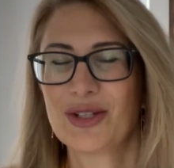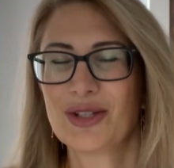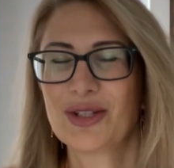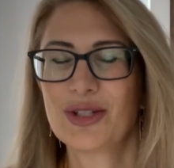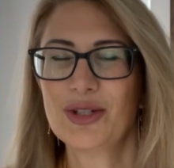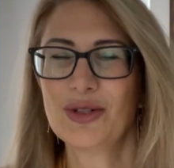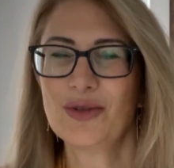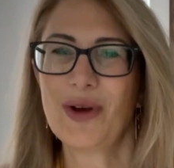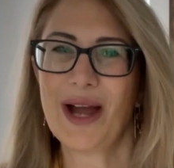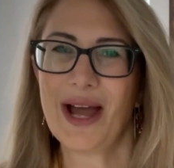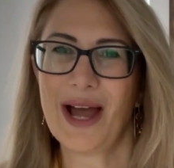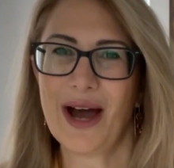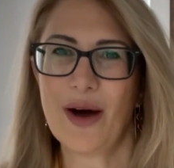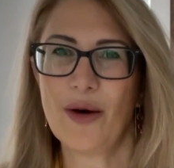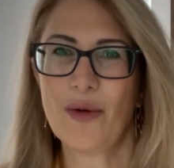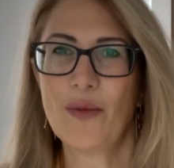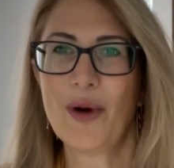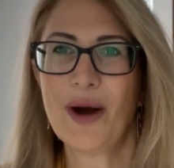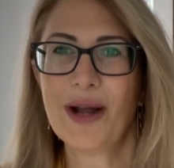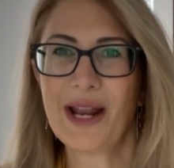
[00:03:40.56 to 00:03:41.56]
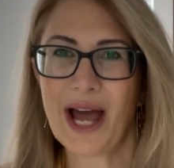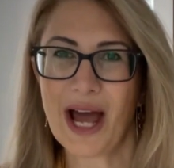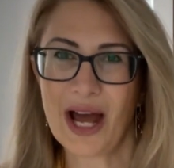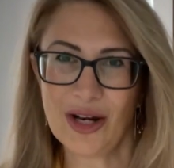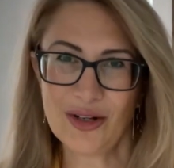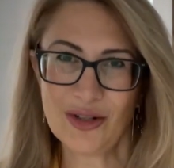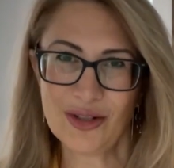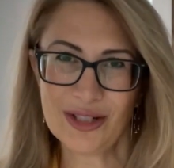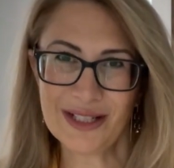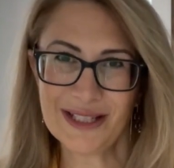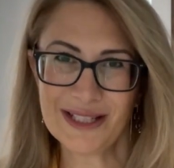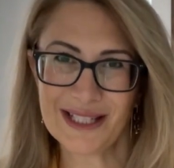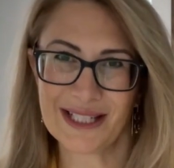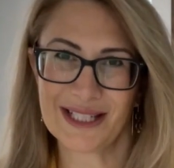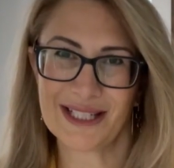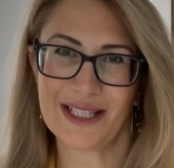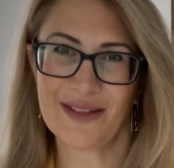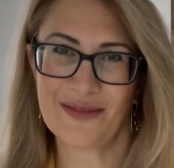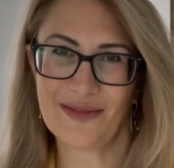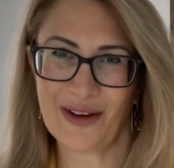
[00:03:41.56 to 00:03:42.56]
To our
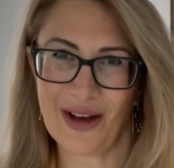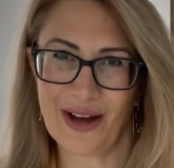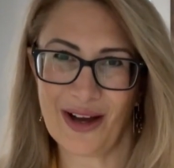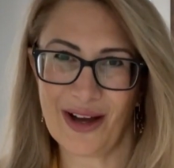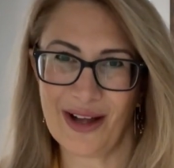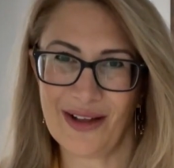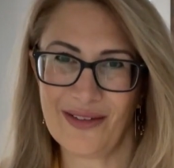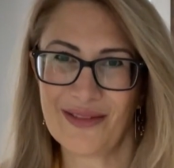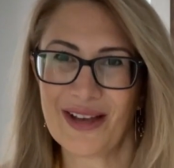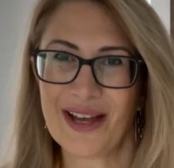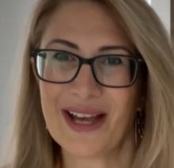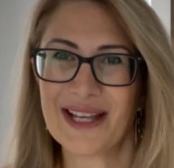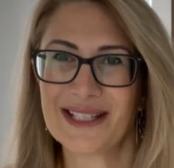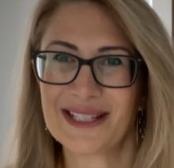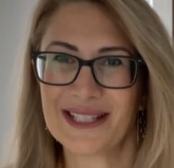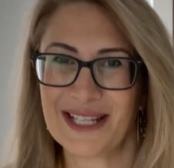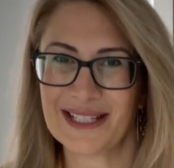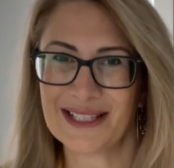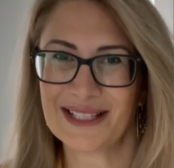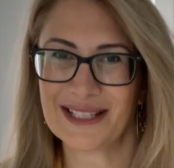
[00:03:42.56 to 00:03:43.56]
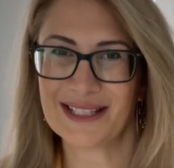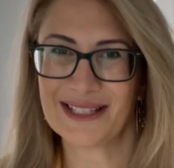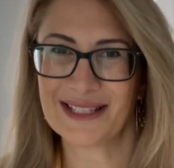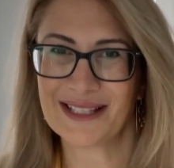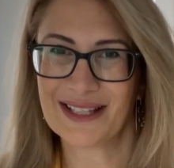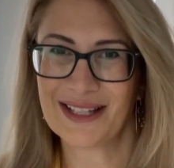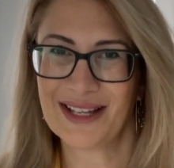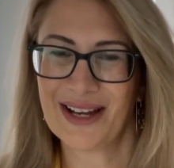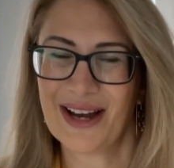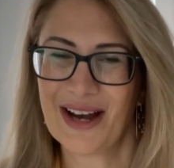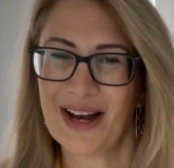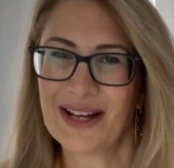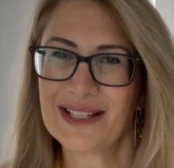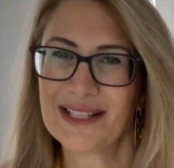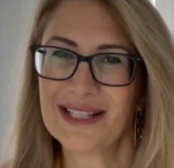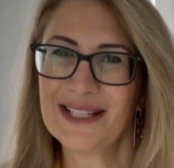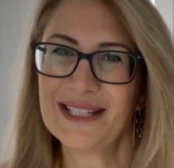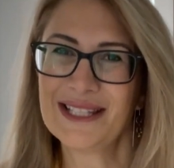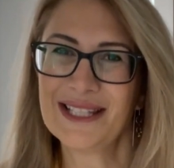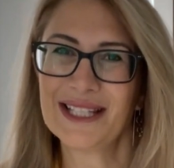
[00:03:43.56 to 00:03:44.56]
165 assessors, I
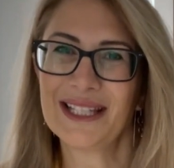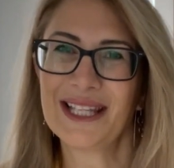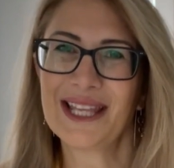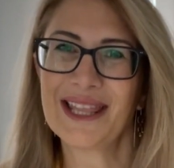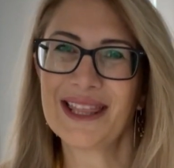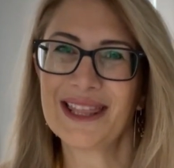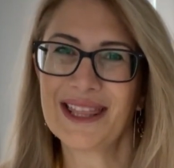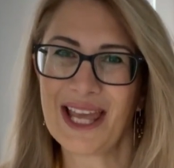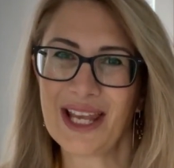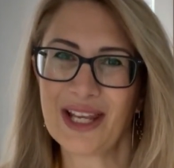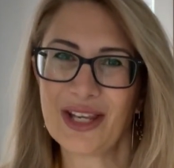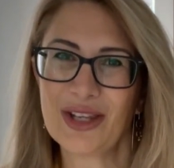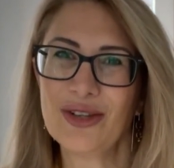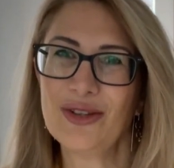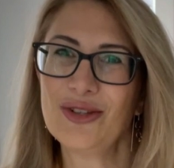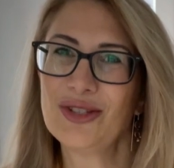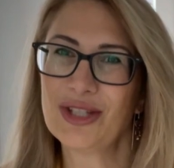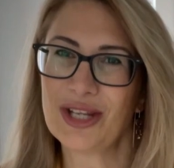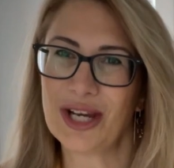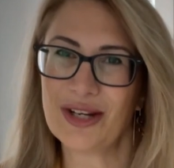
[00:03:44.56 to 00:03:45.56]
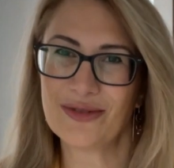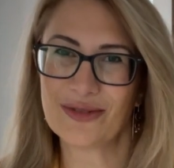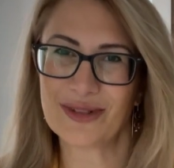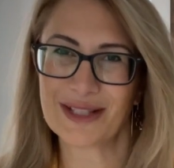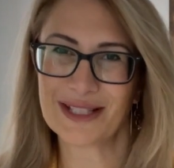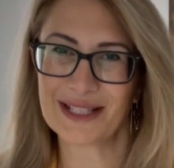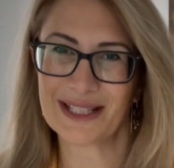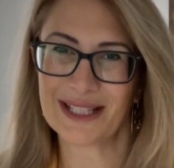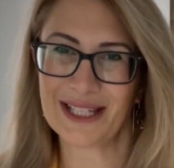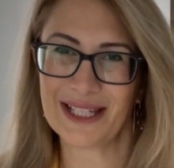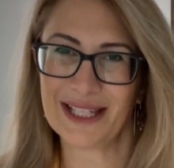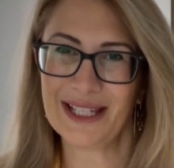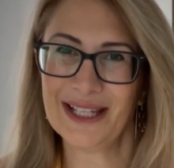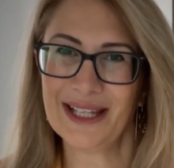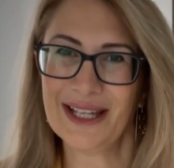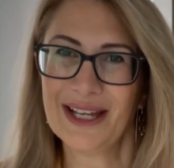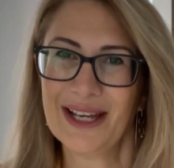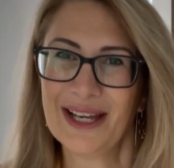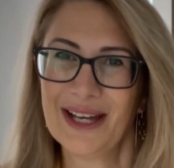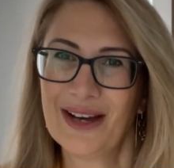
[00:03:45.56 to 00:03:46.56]
sincerely thank you generously
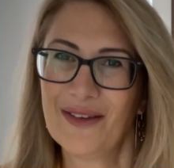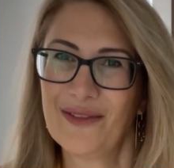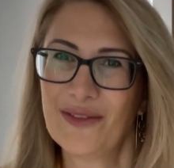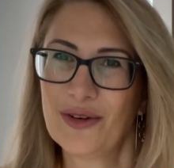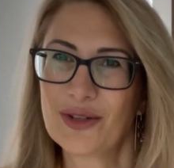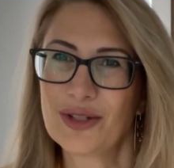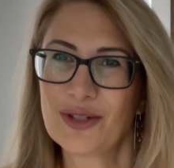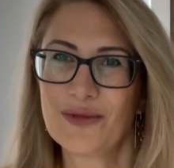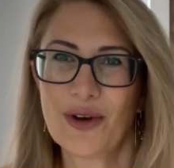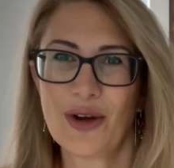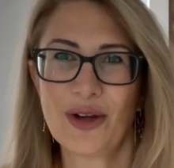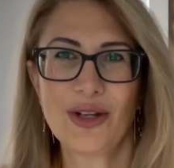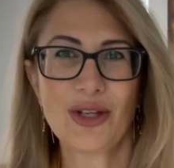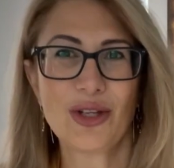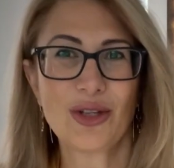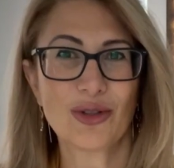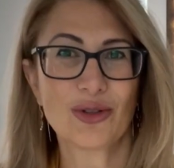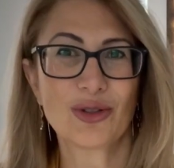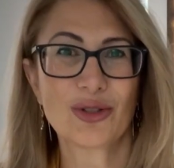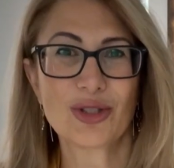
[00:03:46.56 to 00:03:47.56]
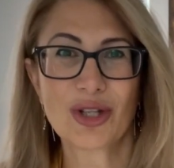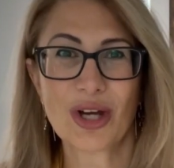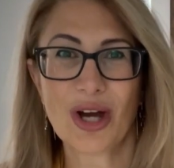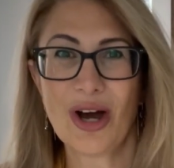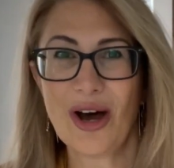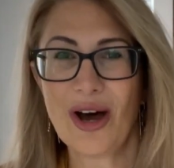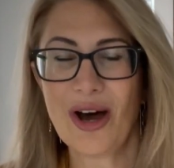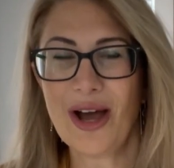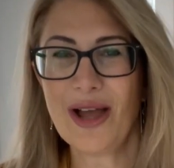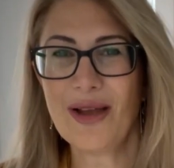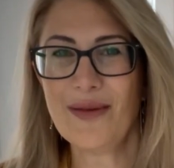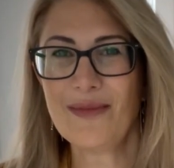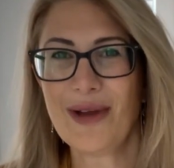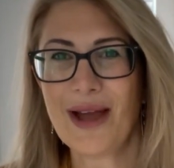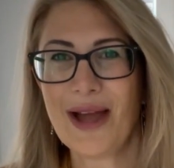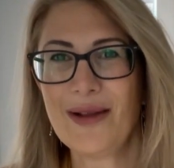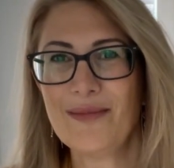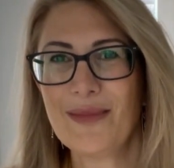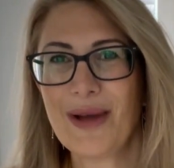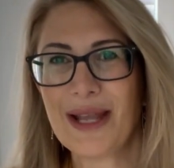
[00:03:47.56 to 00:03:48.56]
for devoting your time
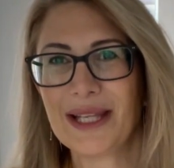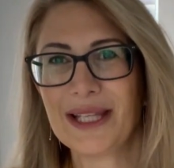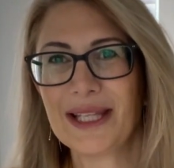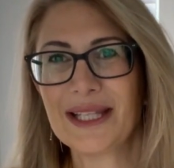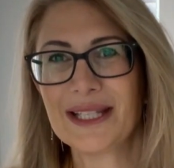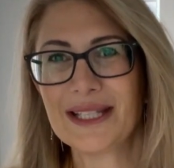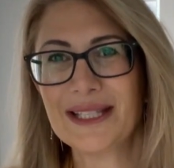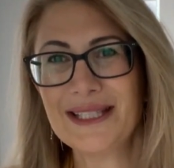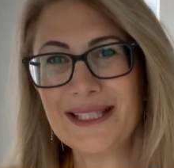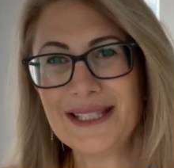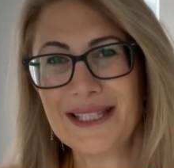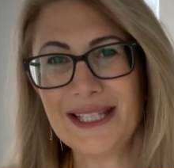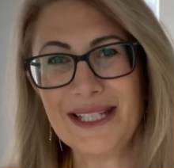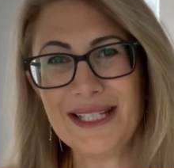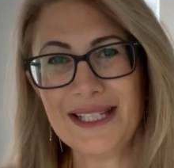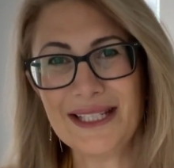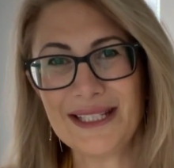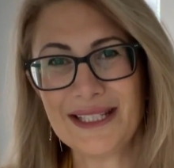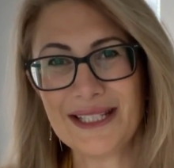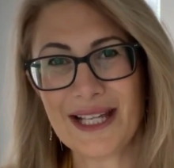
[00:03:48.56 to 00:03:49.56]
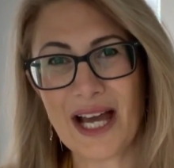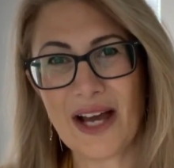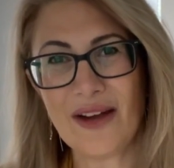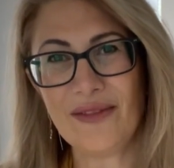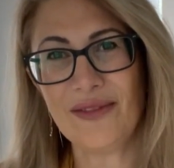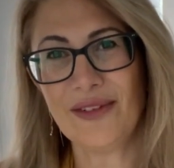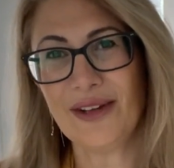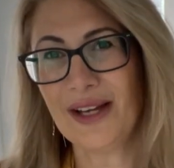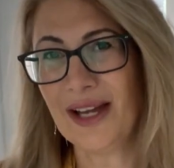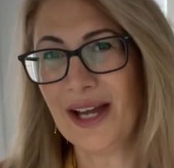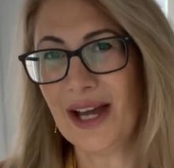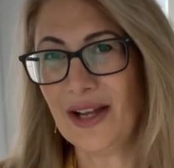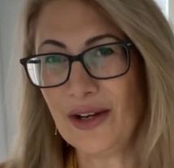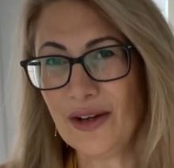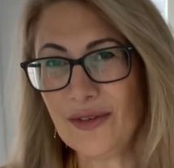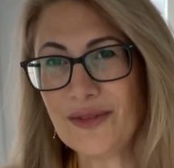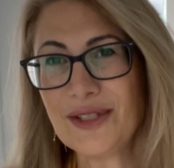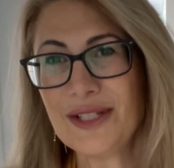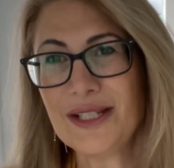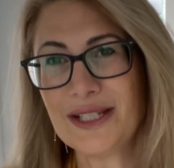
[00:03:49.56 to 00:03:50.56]
and making considered and tough and
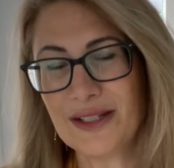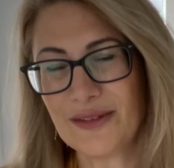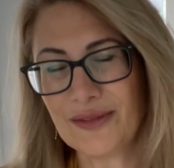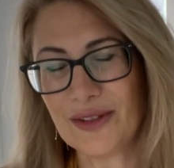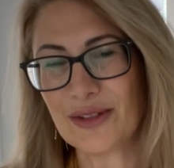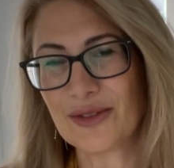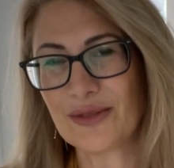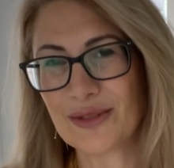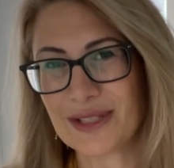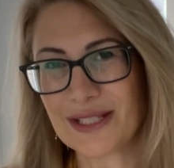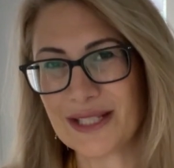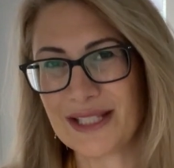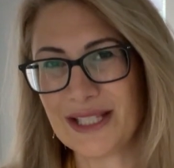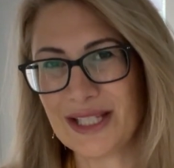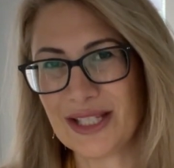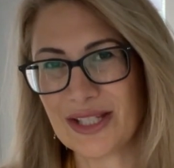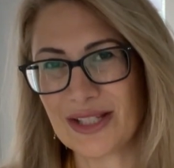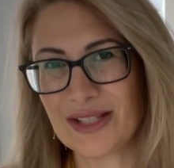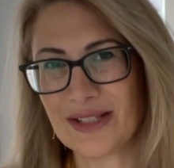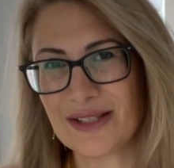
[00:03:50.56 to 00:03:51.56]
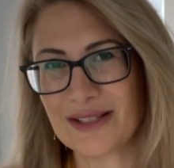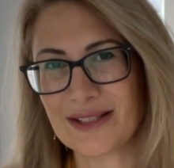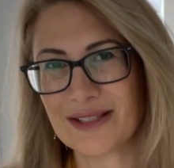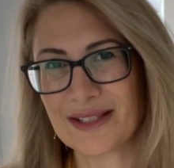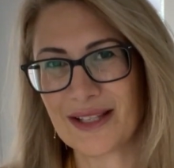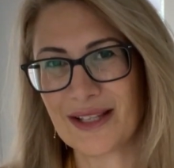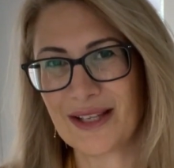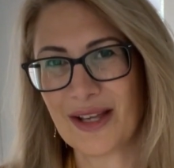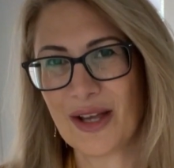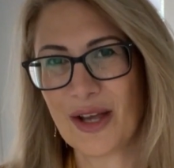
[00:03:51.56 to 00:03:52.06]
often difficult decisions.